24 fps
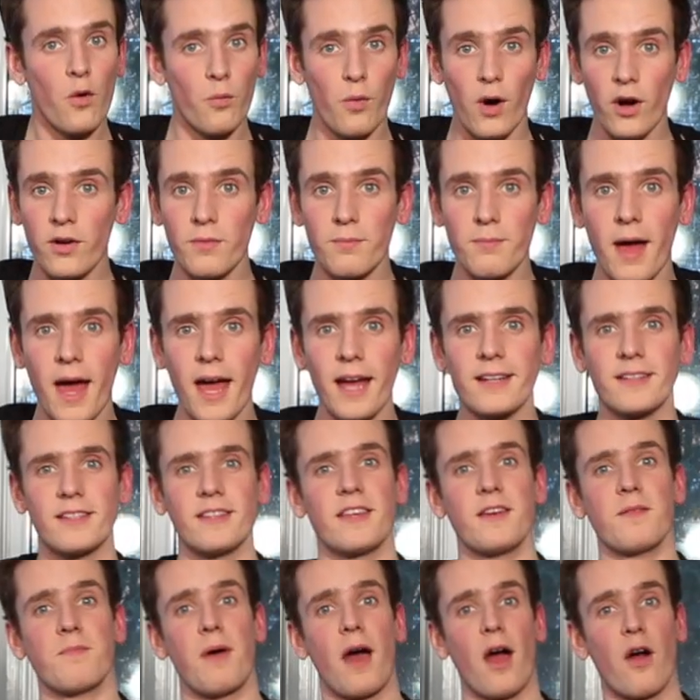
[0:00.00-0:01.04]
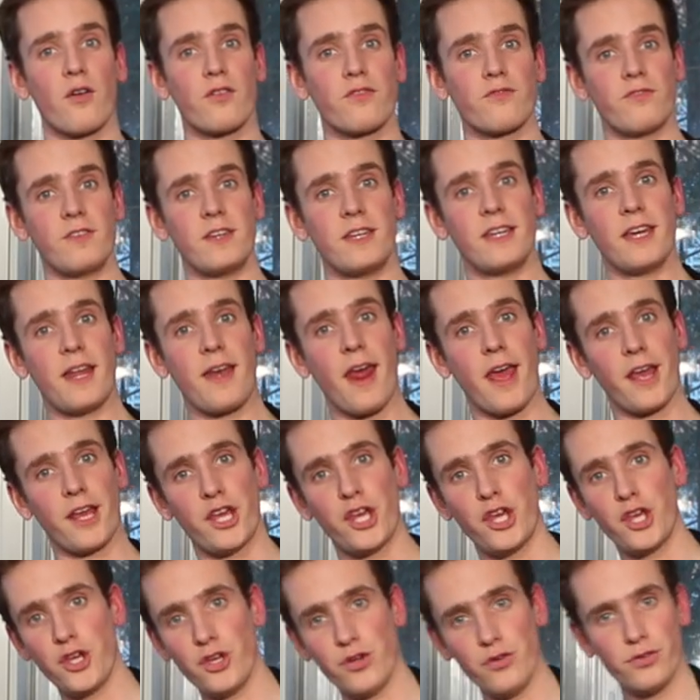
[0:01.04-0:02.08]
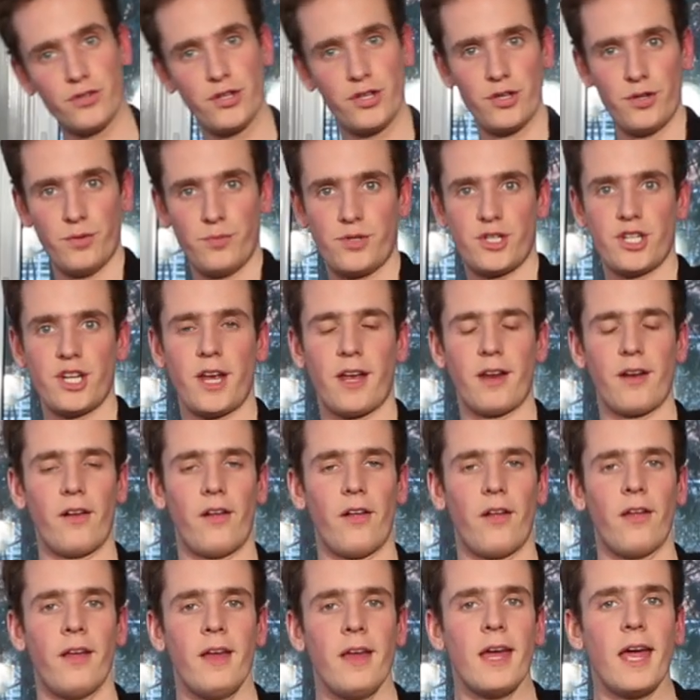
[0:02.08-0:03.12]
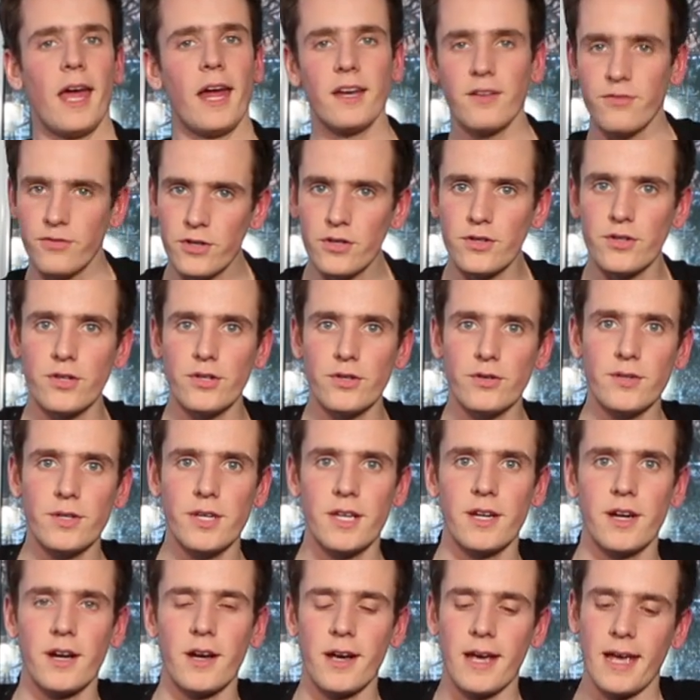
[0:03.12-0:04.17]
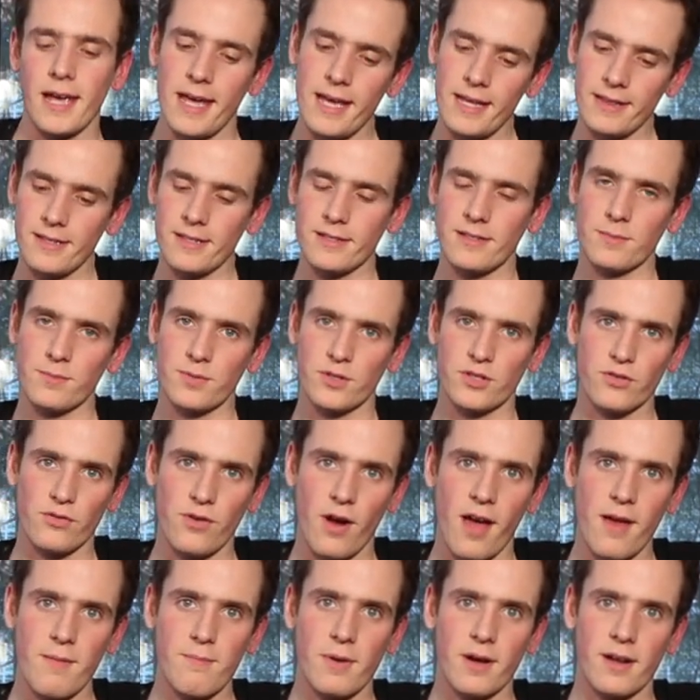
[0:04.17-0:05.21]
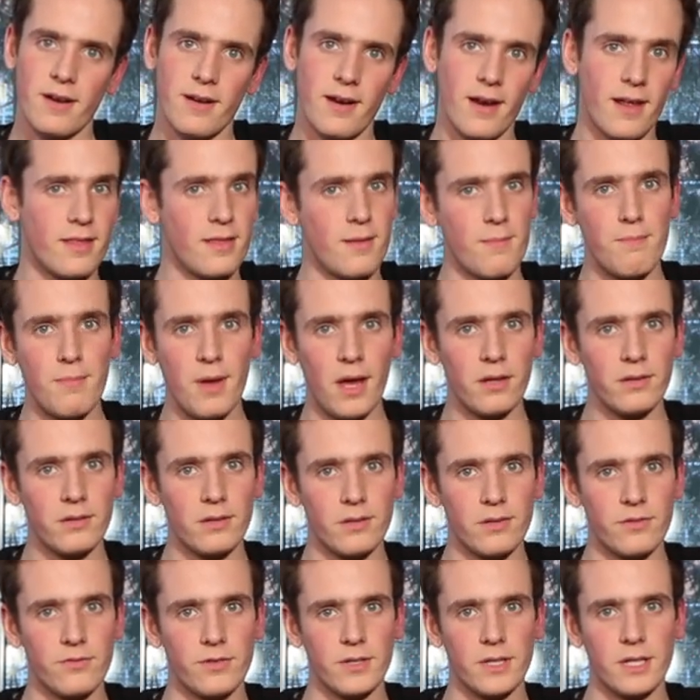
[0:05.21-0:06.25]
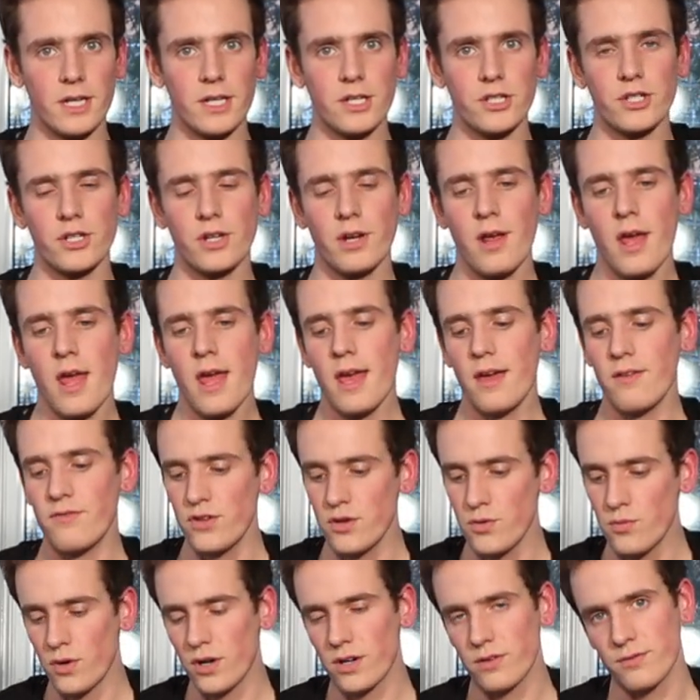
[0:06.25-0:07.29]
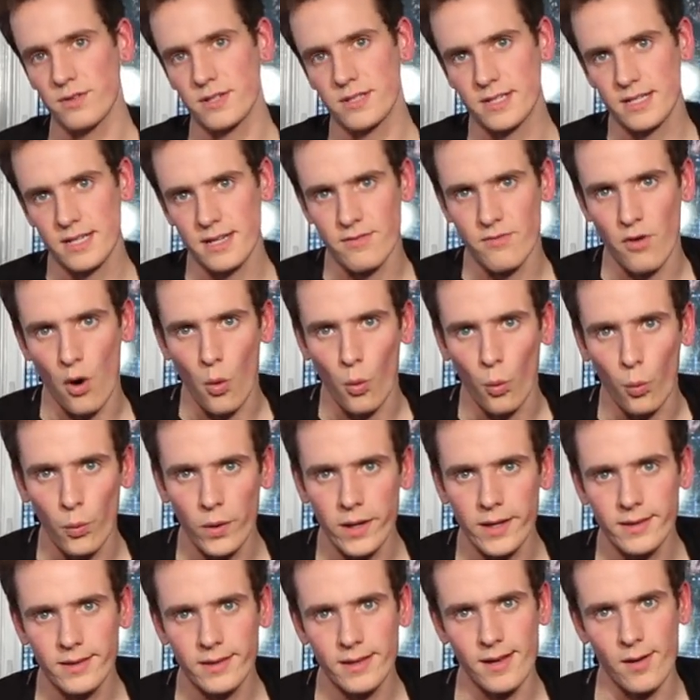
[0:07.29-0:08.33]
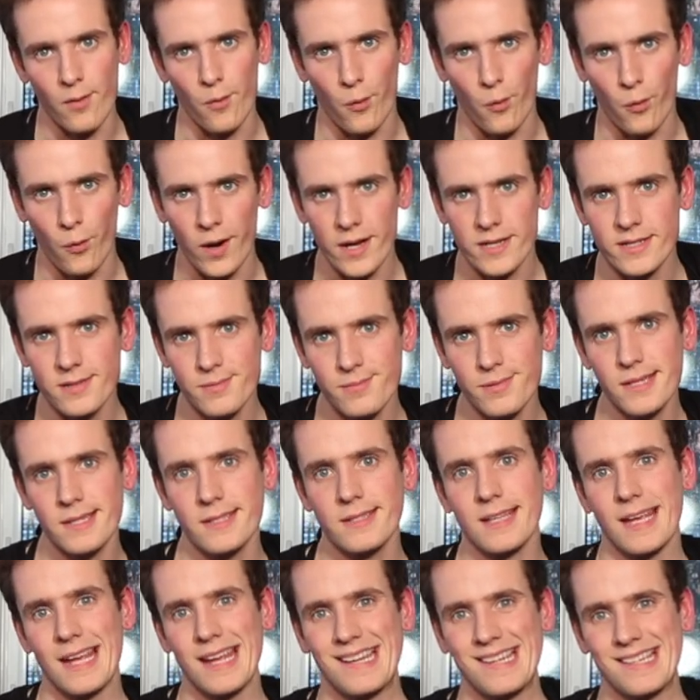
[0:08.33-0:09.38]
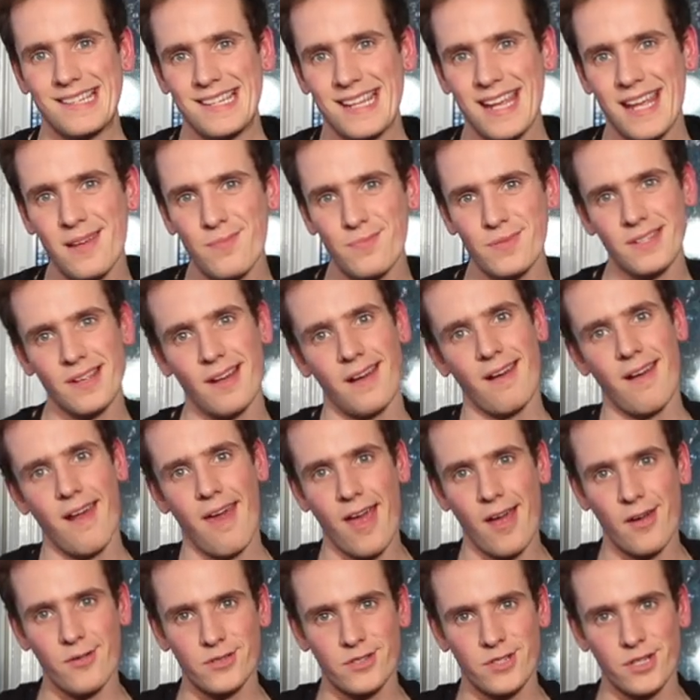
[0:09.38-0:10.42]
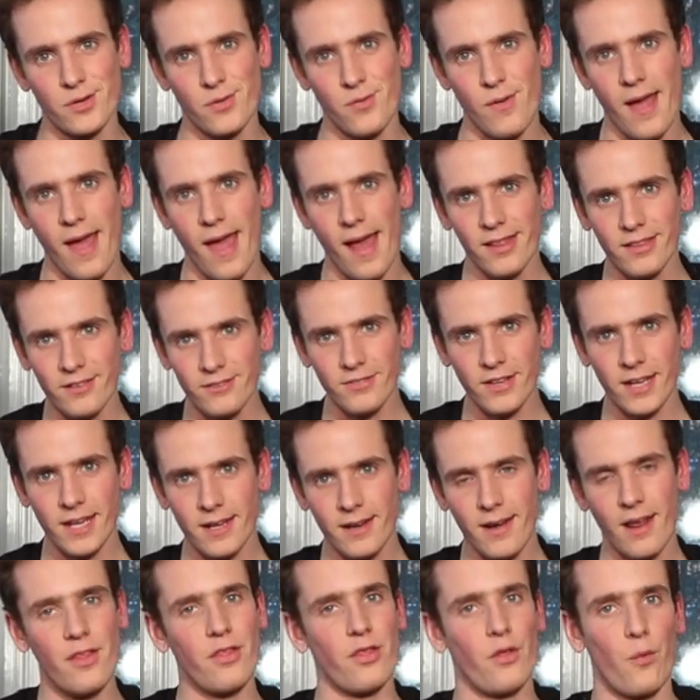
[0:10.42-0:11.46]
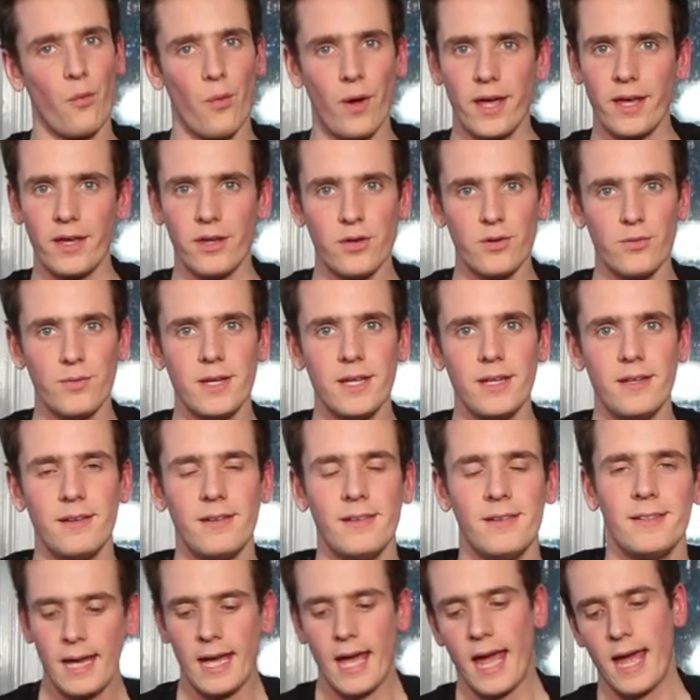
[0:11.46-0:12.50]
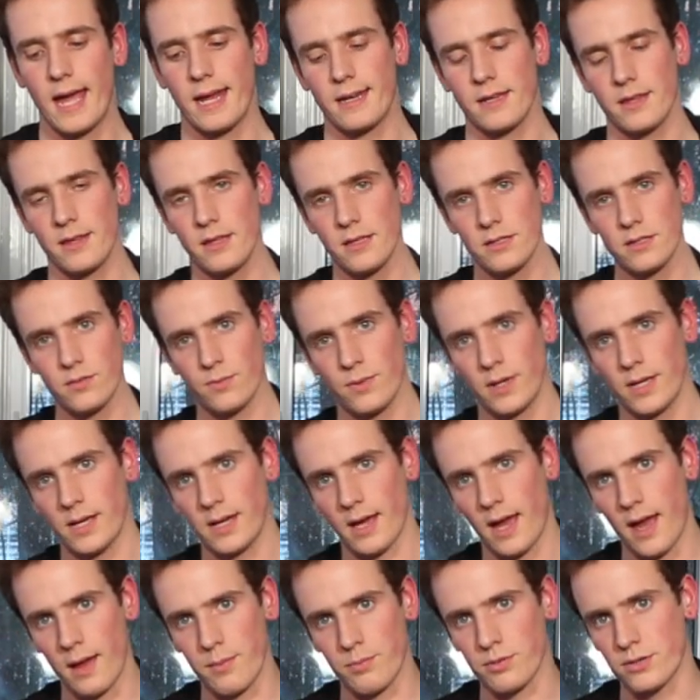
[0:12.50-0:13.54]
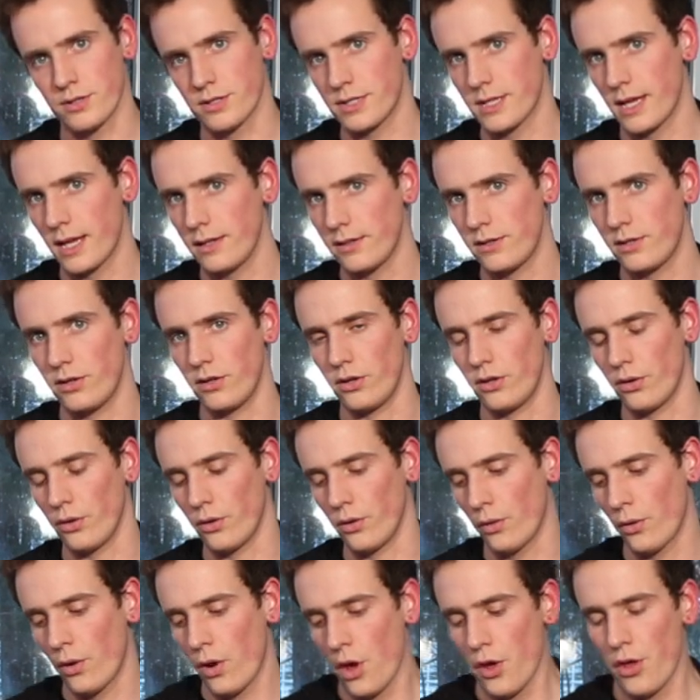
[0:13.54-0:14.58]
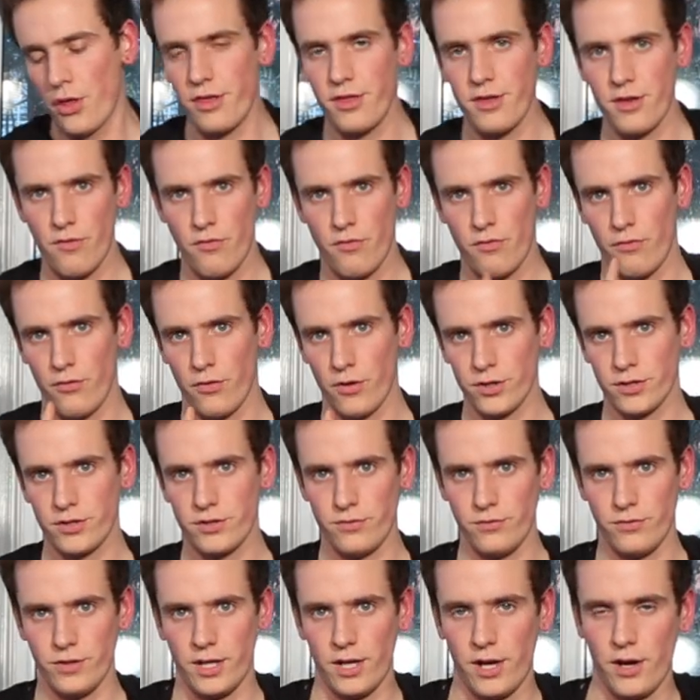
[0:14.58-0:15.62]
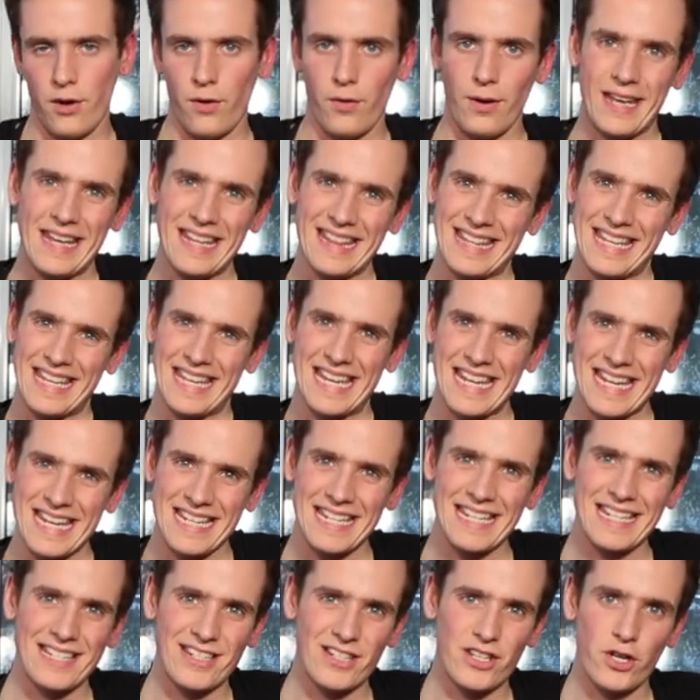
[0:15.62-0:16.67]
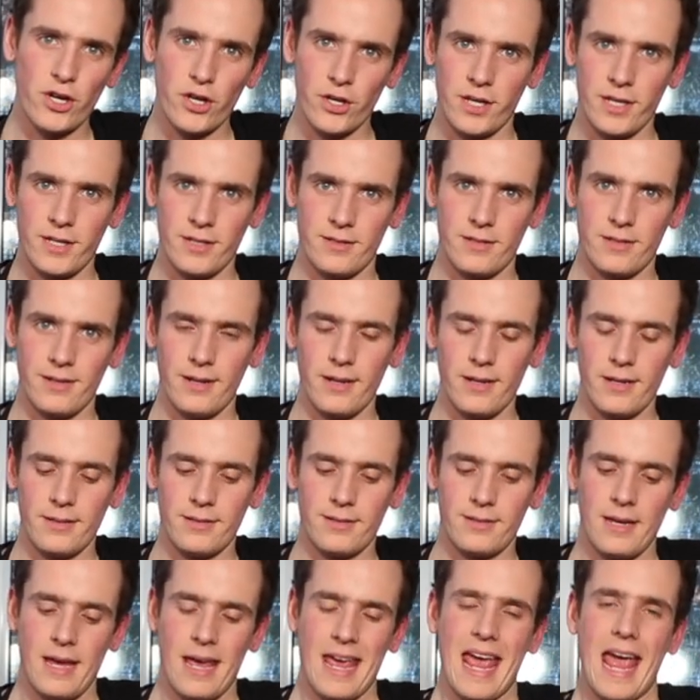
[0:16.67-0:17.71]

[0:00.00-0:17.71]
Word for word: Welcome back to the Empowered Vegan YouTube channel. And if you're new here, hit the subscribe button and the bell notification if you want to receive weekly recipes and tips on how to elevate the way you eat. And this week, I present to you the first video in the Indian cooking series.